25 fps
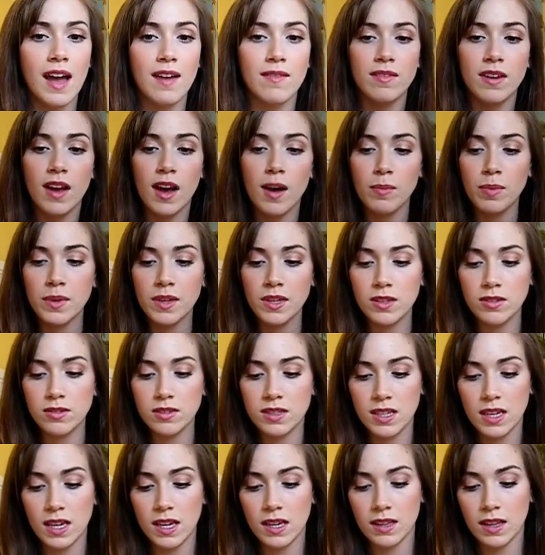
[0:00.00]
I have not been
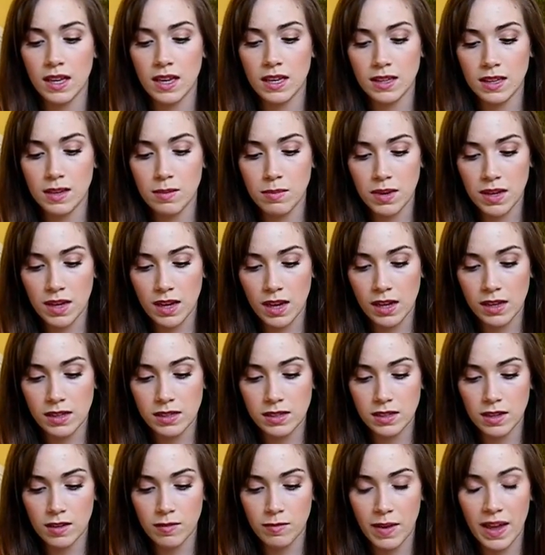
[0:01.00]
using it lately
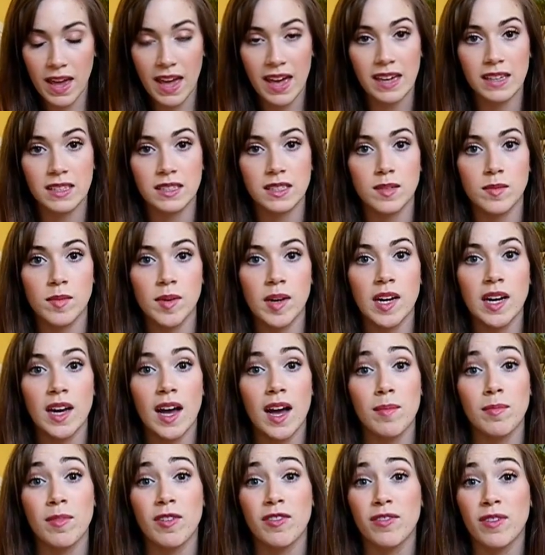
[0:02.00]
because of my eczema.
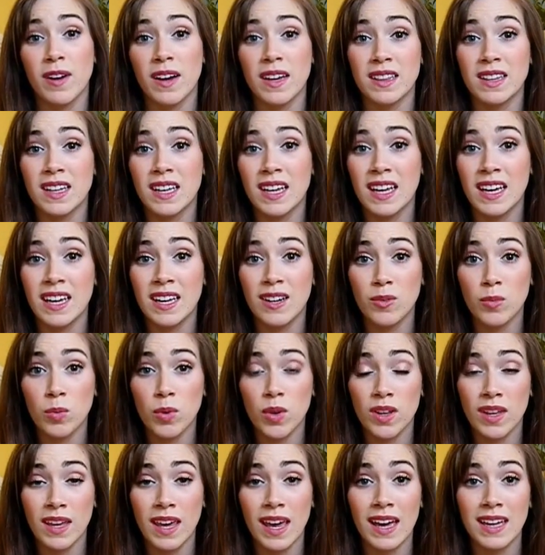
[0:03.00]
I'm afraid that it
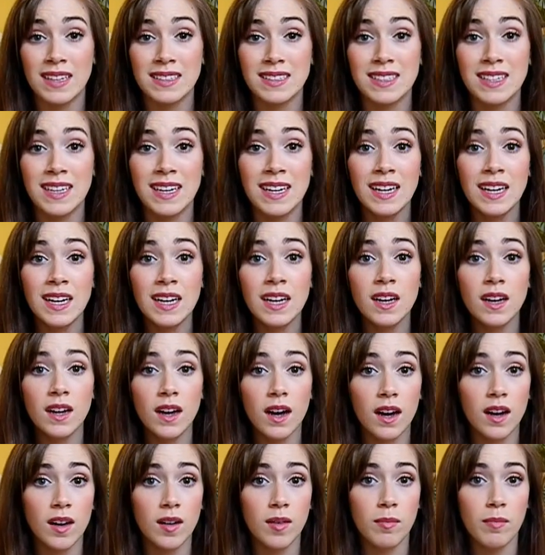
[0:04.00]
will get
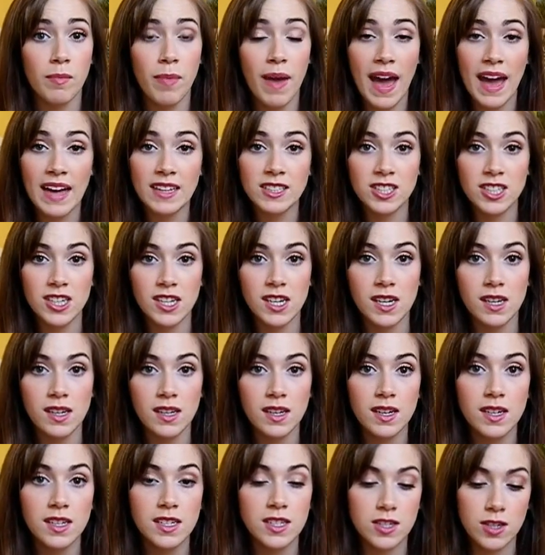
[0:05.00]

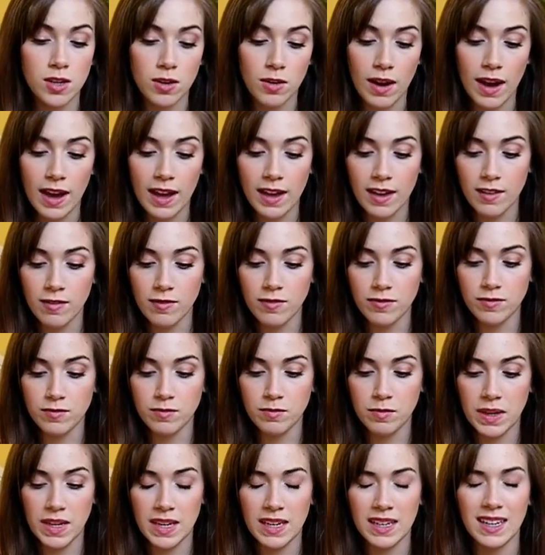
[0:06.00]
patchy, so I have
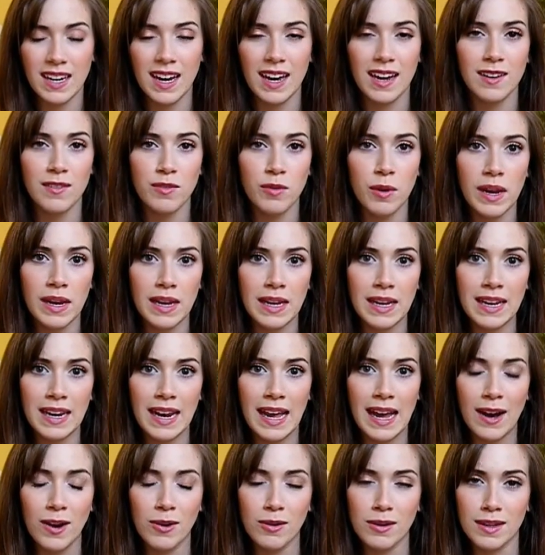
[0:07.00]
been kind of waiting
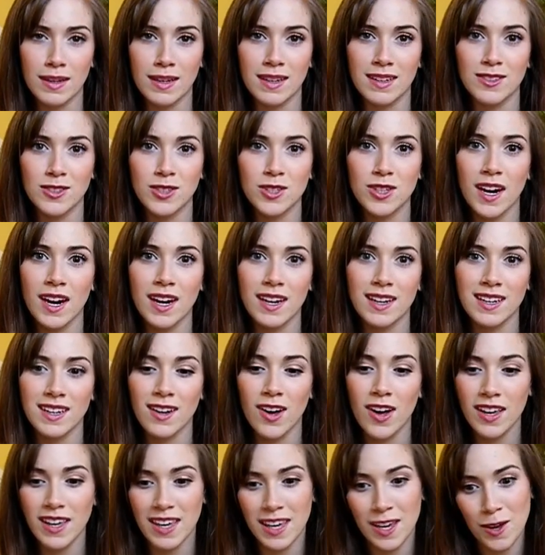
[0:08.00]
it out and trying
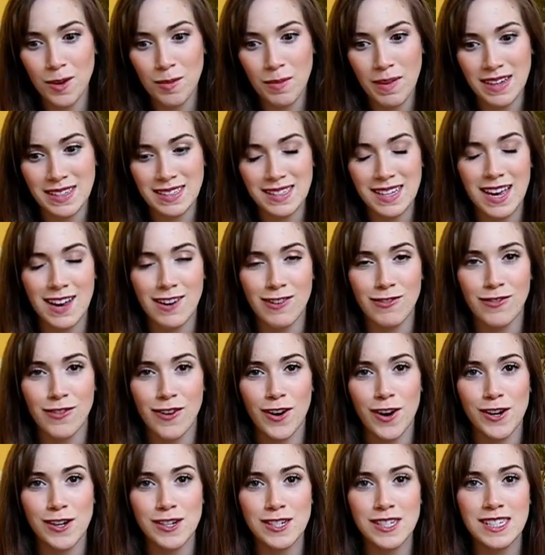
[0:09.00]
to heal my skin
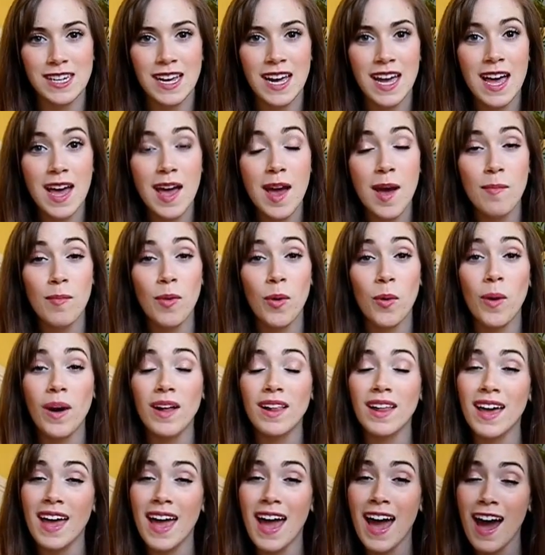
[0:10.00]
first. But
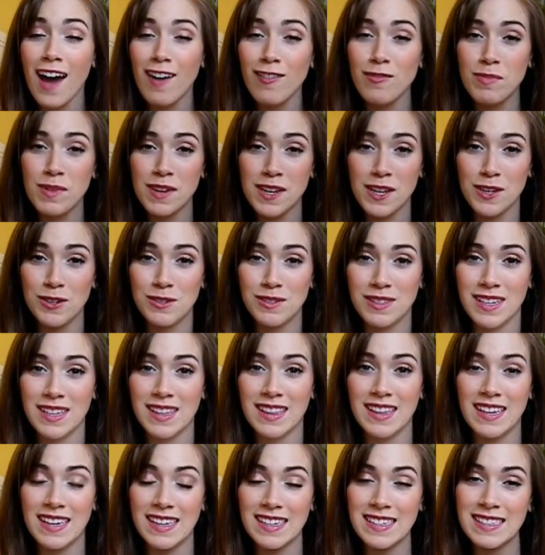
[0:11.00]
while I have been
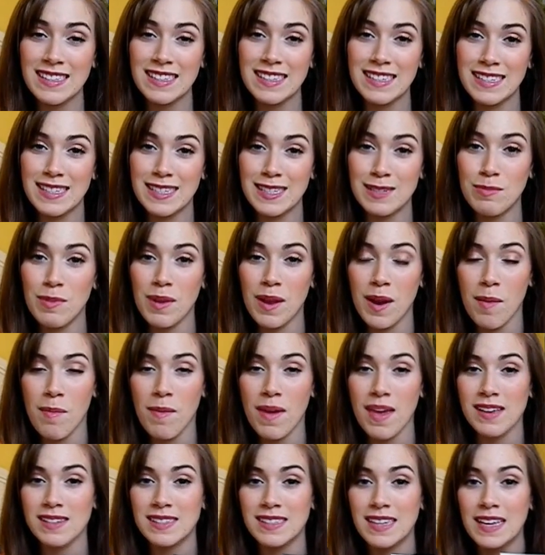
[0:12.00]
using this, this has been
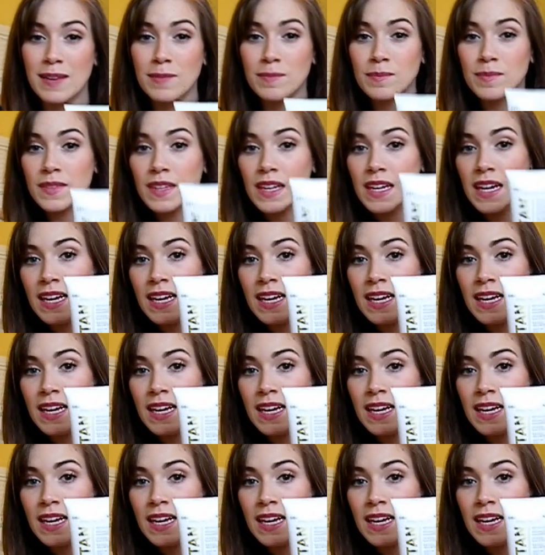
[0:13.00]
amazing.